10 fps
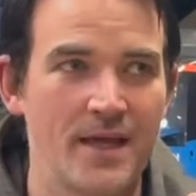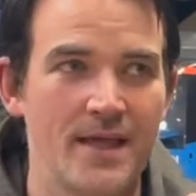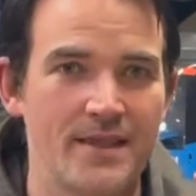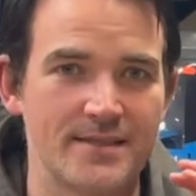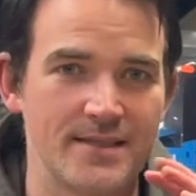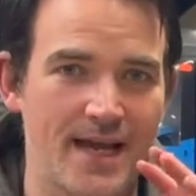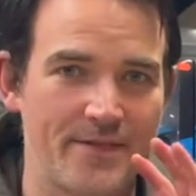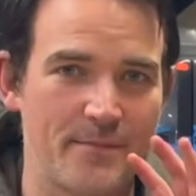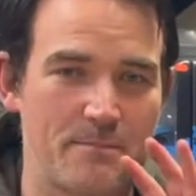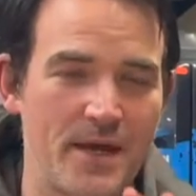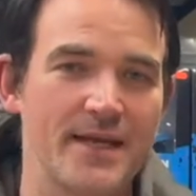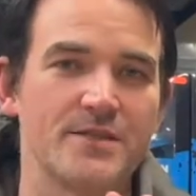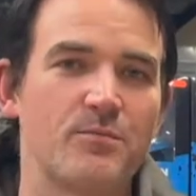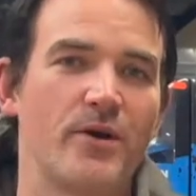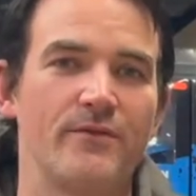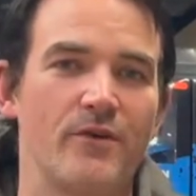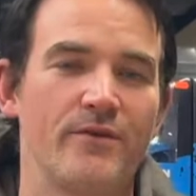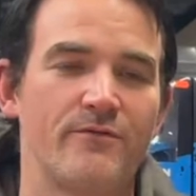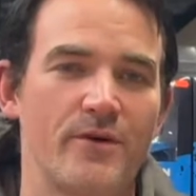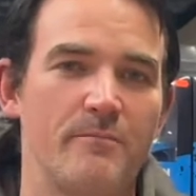This has had the biggest print run
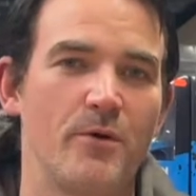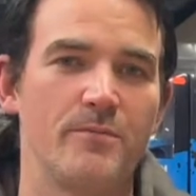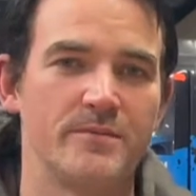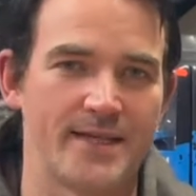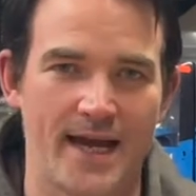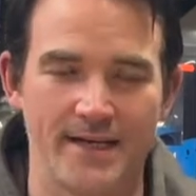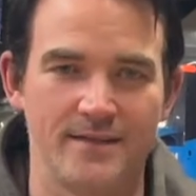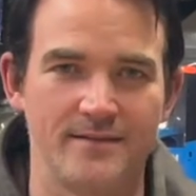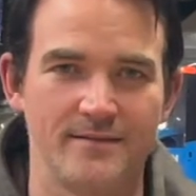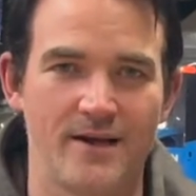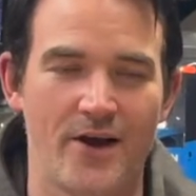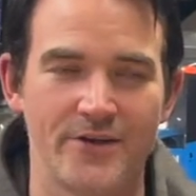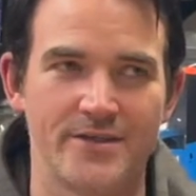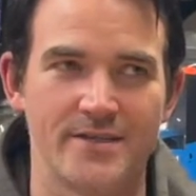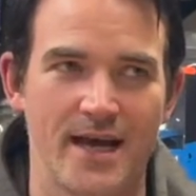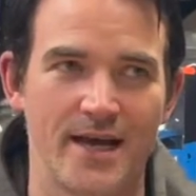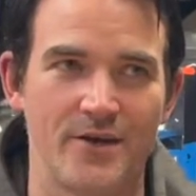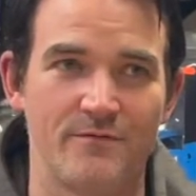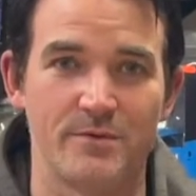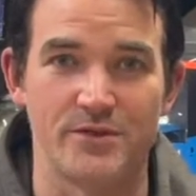for a boom title outside
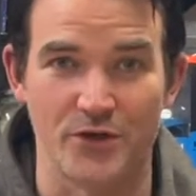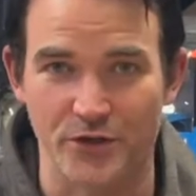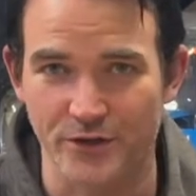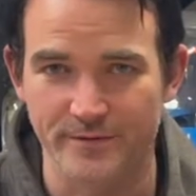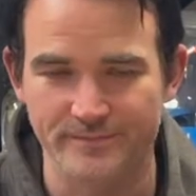of BRZRKR.